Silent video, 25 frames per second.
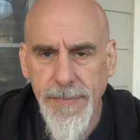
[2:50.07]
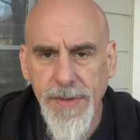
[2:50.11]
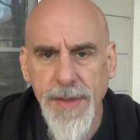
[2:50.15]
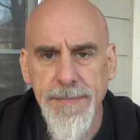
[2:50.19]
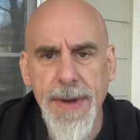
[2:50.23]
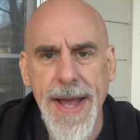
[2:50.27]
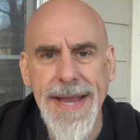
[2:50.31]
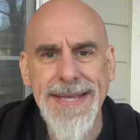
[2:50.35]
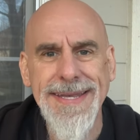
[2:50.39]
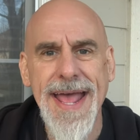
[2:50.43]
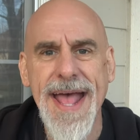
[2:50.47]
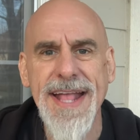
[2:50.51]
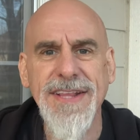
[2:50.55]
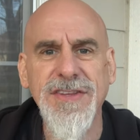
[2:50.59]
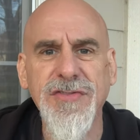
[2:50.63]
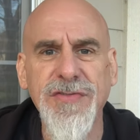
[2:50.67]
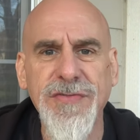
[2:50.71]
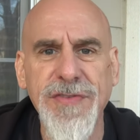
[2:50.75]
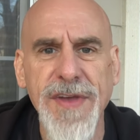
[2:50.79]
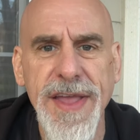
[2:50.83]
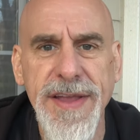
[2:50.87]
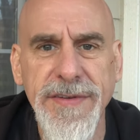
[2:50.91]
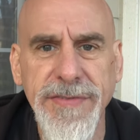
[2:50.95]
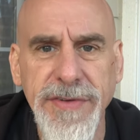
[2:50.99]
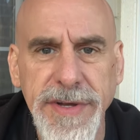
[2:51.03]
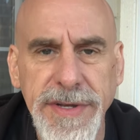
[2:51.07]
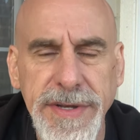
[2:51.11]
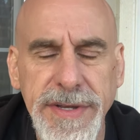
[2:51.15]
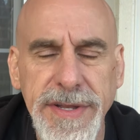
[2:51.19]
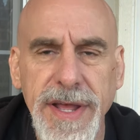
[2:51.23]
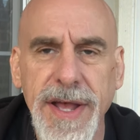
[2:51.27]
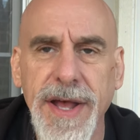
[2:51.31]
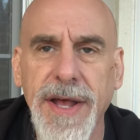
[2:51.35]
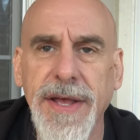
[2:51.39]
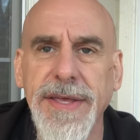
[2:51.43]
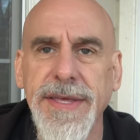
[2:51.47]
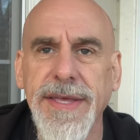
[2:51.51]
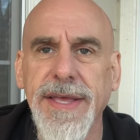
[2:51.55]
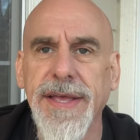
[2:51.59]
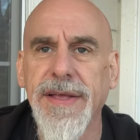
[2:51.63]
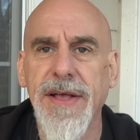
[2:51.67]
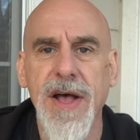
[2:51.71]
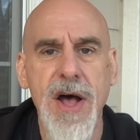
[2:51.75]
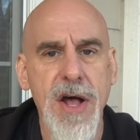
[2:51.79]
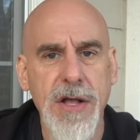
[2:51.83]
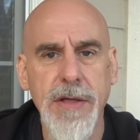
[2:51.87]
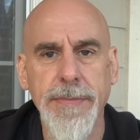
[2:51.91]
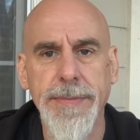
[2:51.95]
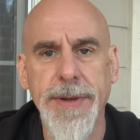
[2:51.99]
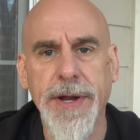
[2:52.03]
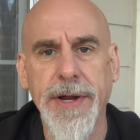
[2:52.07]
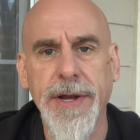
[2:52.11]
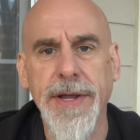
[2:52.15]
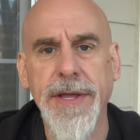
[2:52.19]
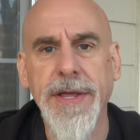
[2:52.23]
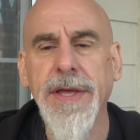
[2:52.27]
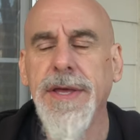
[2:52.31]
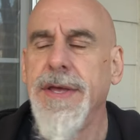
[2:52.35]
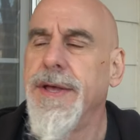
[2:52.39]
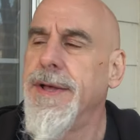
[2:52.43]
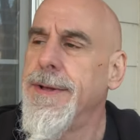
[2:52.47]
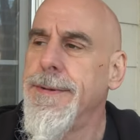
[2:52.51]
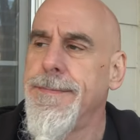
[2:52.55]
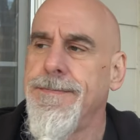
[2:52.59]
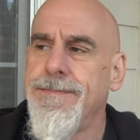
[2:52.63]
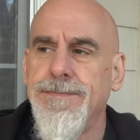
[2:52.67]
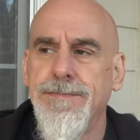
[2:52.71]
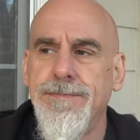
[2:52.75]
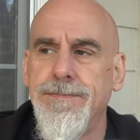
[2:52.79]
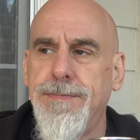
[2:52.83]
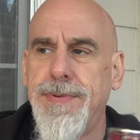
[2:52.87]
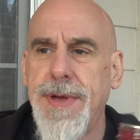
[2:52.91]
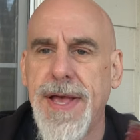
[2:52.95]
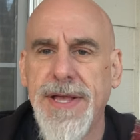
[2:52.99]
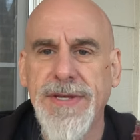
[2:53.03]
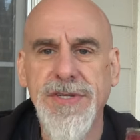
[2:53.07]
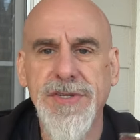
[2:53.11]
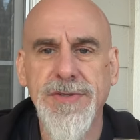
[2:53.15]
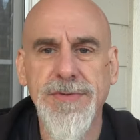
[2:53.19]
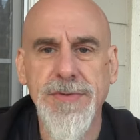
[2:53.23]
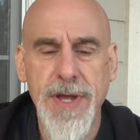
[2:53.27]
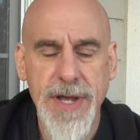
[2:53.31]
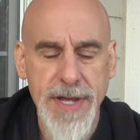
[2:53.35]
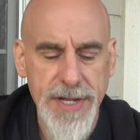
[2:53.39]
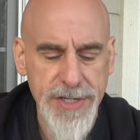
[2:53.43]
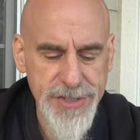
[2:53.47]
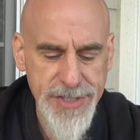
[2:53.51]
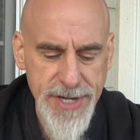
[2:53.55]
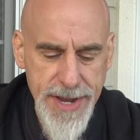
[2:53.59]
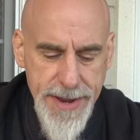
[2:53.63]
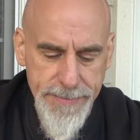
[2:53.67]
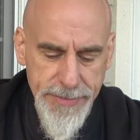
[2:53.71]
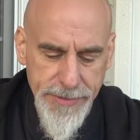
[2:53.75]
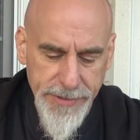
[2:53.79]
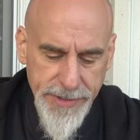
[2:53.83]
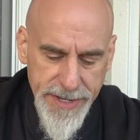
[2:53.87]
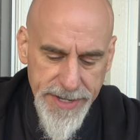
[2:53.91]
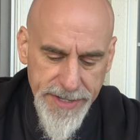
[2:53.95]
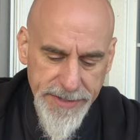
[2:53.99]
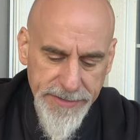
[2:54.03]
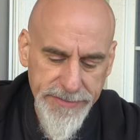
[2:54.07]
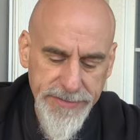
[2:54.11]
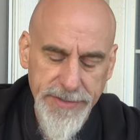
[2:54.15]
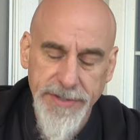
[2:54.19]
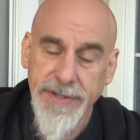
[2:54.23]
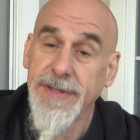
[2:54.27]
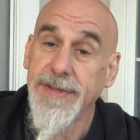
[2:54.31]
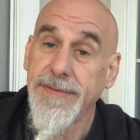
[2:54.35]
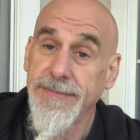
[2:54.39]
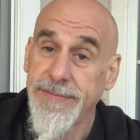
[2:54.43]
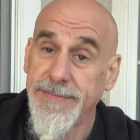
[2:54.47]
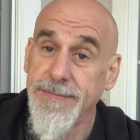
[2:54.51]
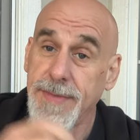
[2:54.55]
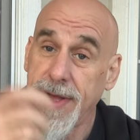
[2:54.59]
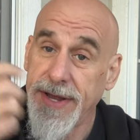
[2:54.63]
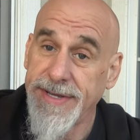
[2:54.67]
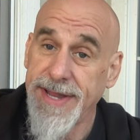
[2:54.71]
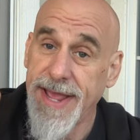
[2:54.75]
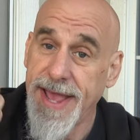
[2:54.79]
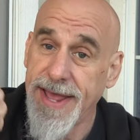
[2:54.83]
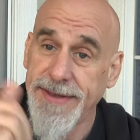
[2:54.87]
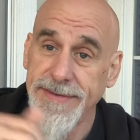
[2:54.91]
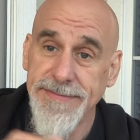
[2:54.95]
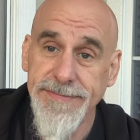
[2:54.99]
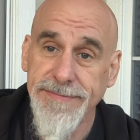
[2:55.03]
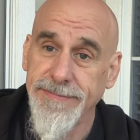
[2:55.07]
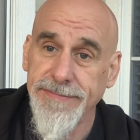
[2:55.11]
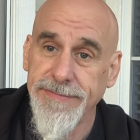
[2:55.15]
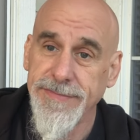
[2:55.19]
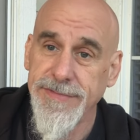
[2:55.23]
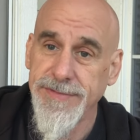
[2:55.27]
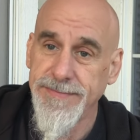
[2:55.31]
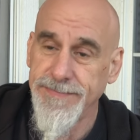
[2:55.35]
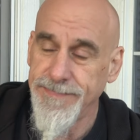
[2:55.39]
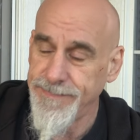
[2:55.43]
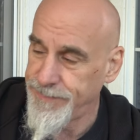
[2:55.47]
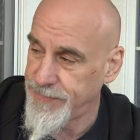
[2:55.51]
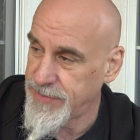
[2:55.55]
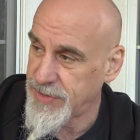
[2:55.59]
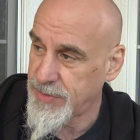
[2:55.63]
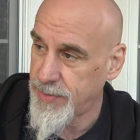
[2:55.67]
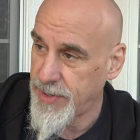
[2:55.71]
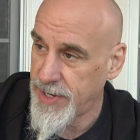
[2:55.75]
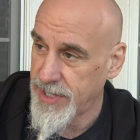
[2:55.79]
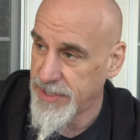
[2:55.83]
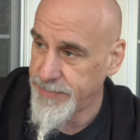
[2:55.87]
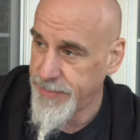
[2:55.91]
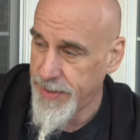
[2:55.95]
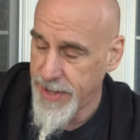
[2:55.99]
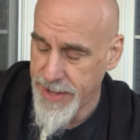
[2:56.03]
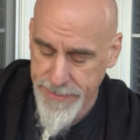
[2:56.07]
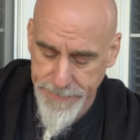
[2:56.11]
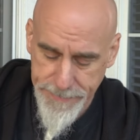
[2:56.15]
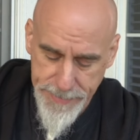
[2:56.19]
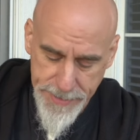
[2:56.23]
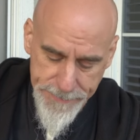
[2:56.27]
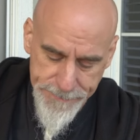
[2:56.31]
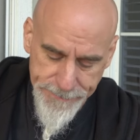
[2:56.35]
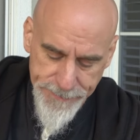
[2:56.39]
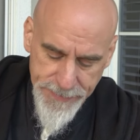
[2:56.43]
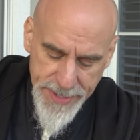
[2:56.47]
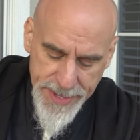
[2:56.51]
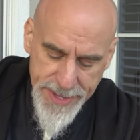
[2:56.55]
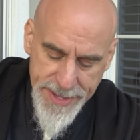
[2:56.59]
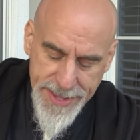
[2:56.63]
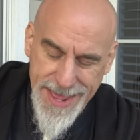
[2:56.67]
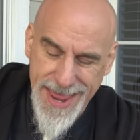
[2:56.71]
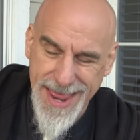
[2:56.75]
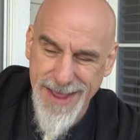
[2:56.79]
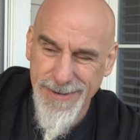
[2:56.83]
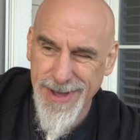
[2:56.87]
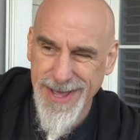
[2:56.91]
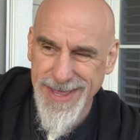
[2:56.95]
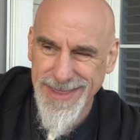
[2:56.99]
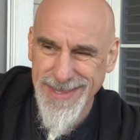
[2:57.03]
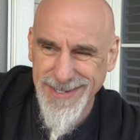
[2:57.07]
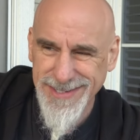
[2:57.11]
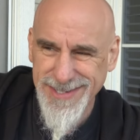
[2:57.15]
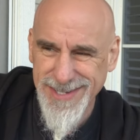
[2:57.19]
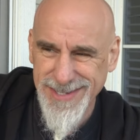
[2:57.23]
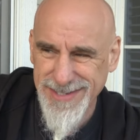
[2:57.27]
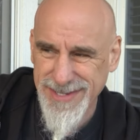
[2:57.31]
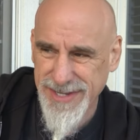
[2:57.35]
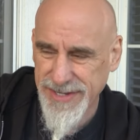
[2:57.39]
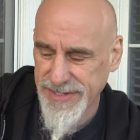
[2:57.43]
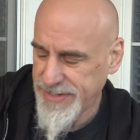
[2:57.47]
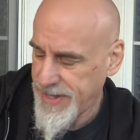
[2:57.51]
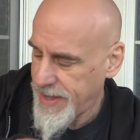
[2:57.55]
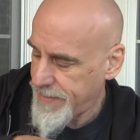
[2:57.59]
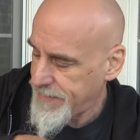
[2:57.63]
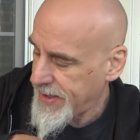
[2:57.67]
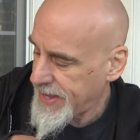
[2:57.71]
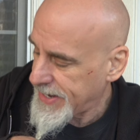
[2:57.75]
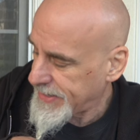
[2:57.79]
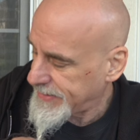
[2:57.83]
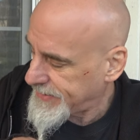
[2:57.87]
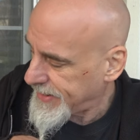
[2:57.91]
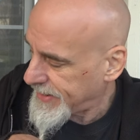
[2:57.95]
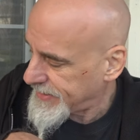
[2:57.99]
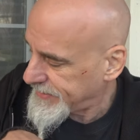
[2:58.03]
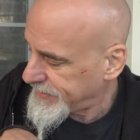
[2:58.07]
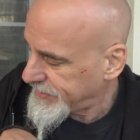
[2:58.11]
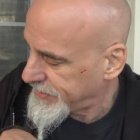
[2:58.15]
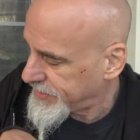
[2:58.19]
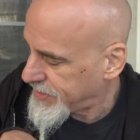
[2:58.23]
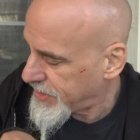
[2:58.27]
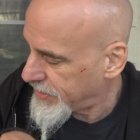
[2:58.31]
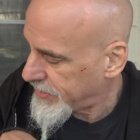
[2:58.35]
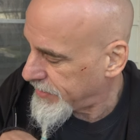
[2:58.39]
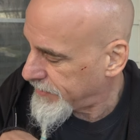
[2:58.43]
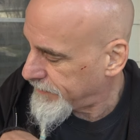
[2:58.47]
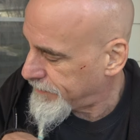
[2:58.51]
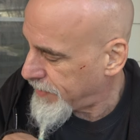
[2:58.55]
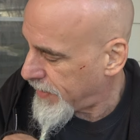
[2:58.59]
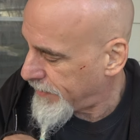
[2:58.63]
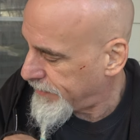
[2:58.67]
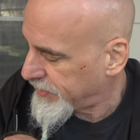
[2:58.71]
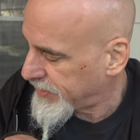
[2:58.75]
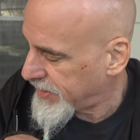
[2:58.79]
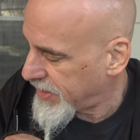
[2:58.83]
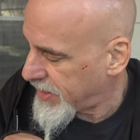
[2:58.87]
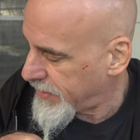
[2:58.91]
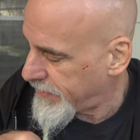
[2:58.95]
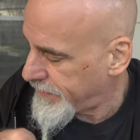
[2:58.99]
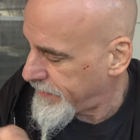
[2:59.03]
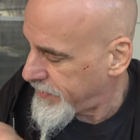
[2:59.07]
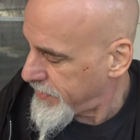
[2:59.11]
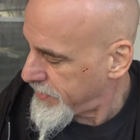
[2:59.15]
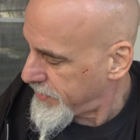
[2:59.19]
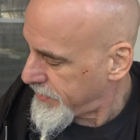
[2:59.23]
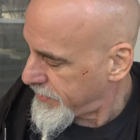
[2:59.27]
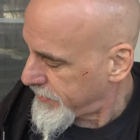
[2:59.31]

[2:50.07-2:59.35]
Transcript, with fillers: my dad's favorite, uh, he Huckleberry, best uh, jam there is. My dad swears by it, but anyway, this is his MA Daisy Cutter Bubble Gum.